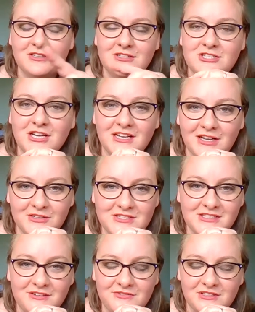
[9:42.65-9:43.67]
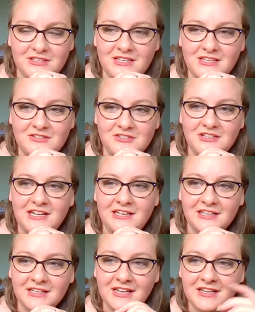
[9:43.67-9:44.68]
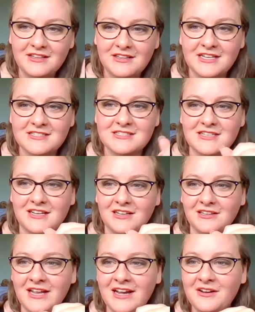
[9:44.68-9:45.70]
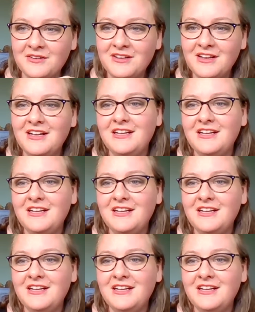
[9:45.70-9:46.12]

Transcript: checking out stuff on the internet. Again, that's allowed.